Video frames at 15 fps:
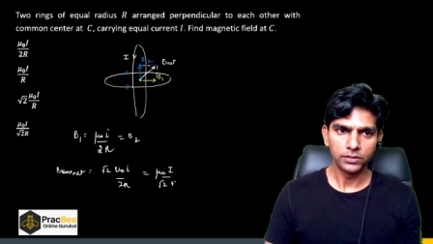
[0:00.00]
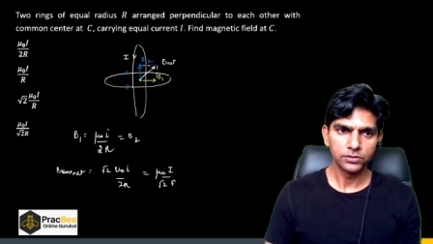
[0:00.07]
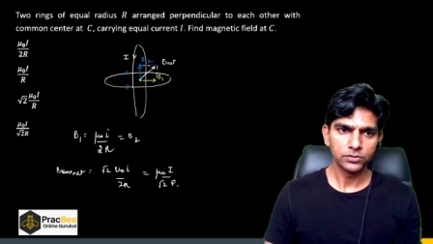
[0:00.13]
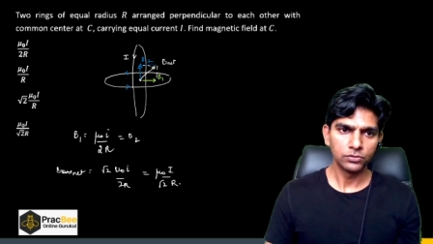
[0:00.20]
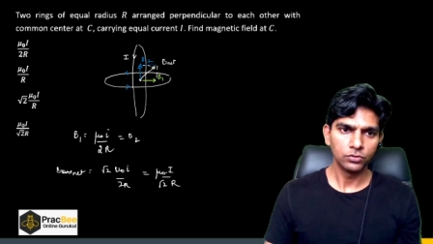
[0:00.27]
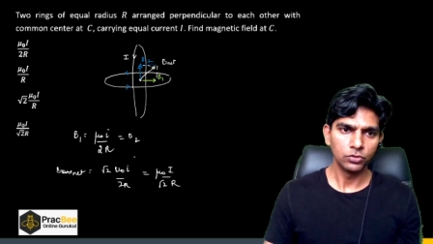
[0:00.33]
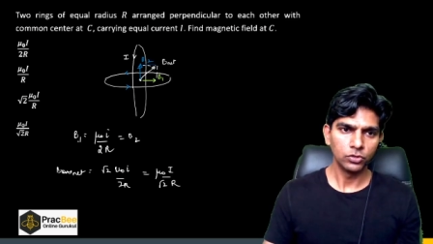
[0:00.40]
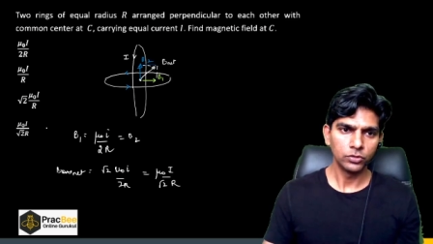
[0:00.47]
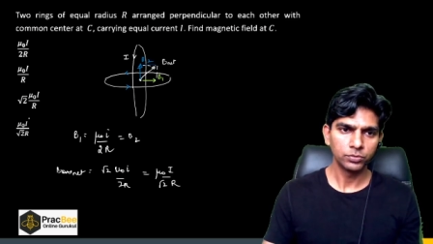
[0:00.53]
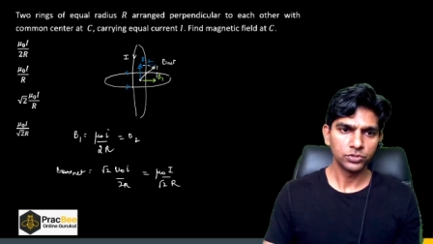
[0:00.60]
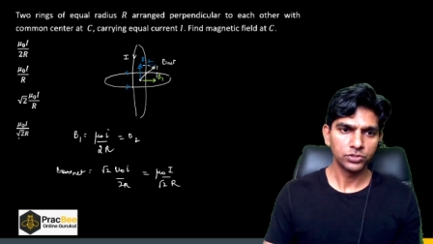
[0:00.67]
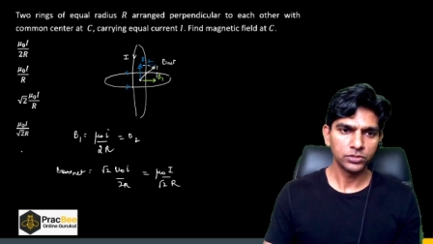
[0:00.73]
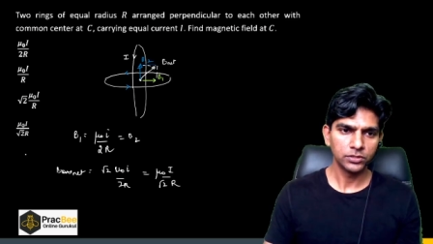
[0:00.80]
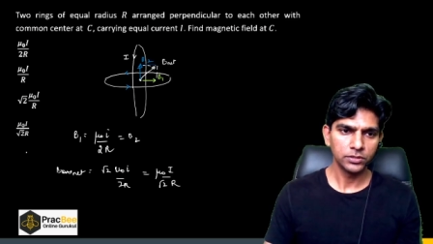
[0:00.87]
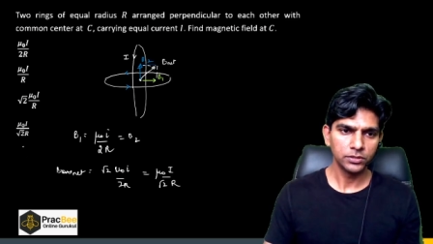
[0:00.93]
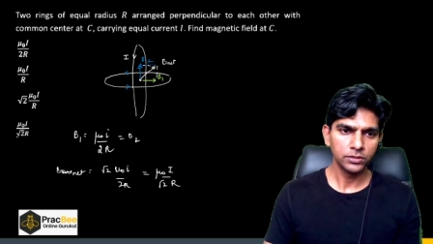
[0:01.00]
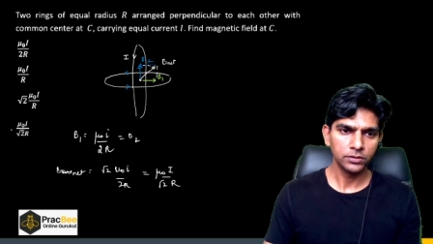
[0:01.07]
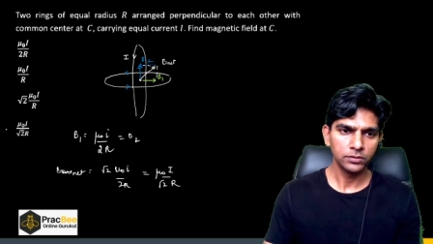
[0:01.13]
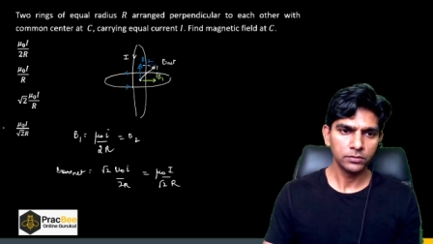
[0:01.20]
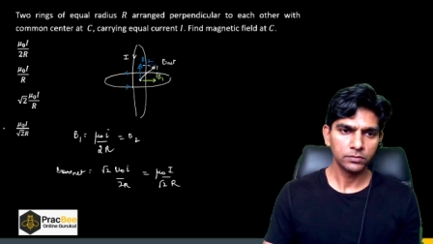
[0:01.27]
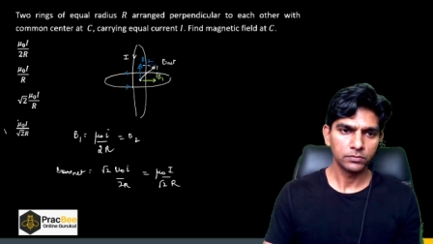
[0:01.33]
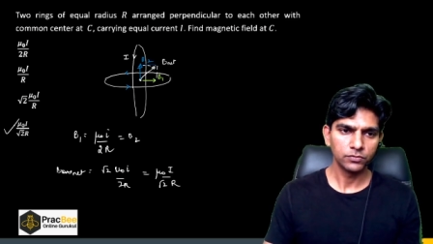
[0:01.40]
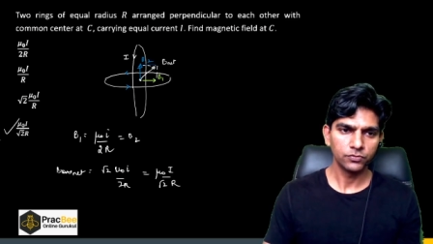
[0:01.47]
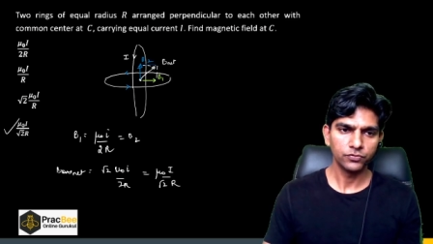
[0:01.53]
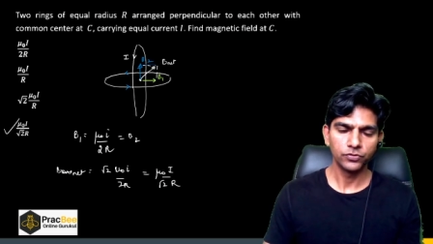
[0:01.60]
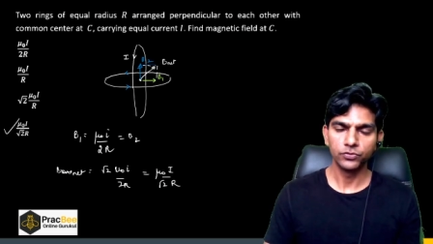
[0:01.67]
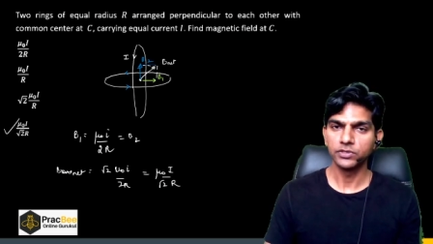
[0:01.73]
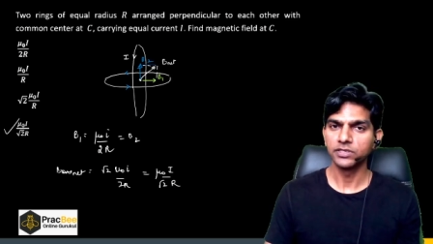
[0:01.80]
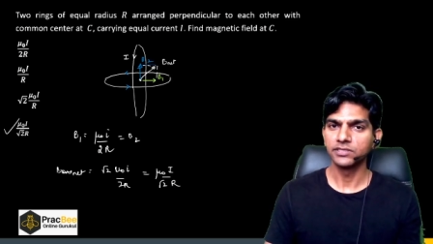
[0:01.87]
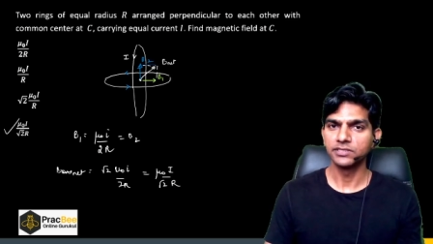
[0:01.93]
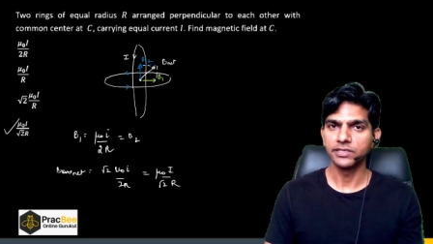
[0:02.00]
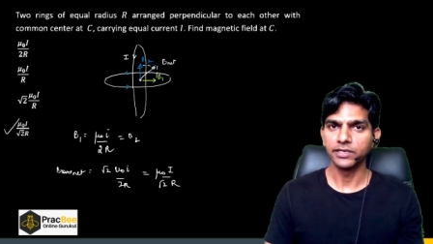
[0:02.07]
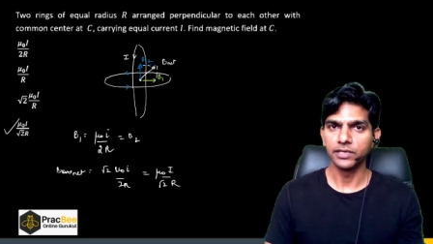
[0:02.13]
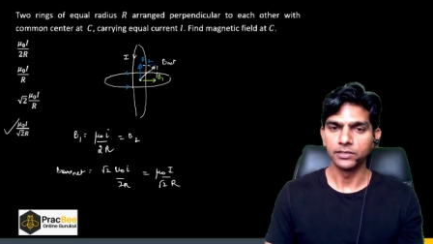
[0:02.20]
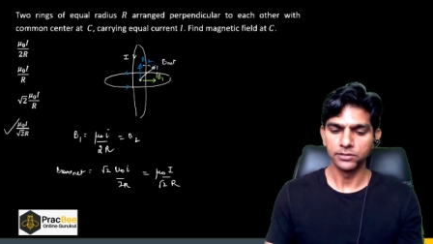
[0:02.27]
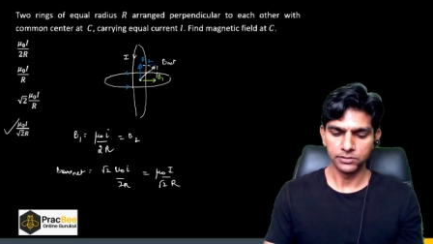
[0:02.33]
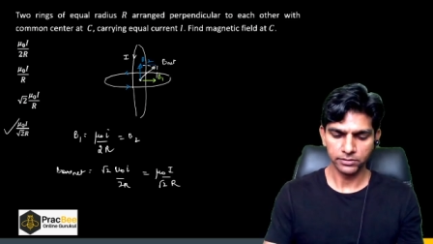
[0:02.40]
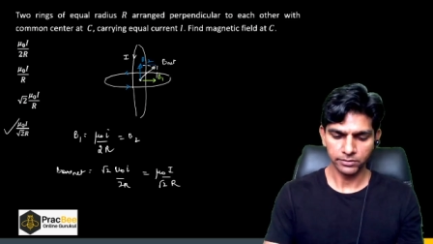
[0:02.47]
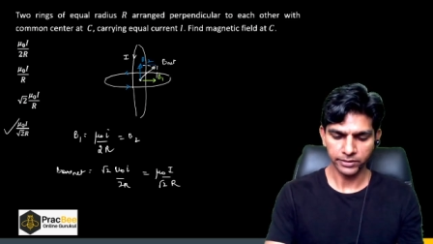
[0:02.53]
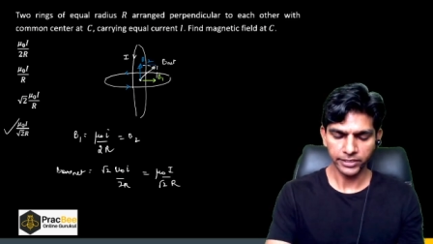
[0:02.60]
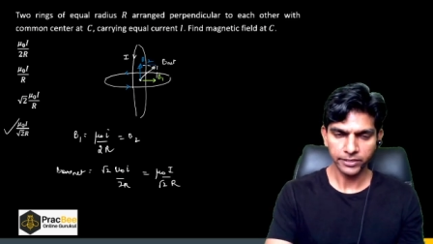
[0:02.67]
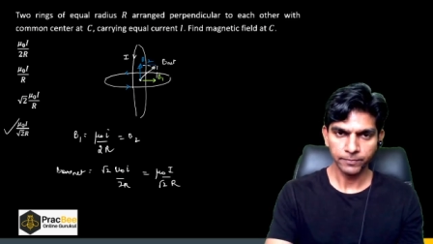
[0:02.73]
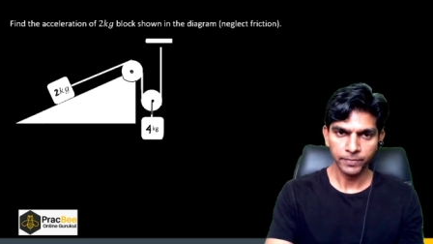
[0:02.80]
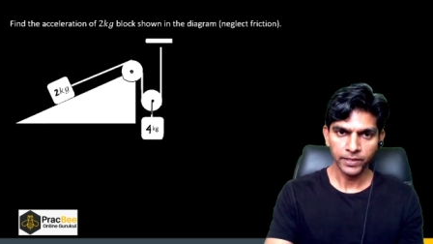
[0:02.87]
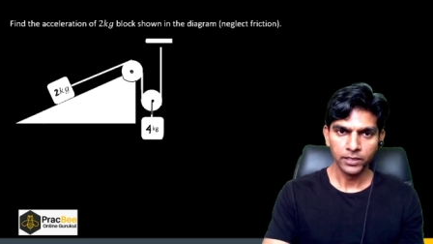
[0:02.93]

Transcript: So option 4 is the answer, right?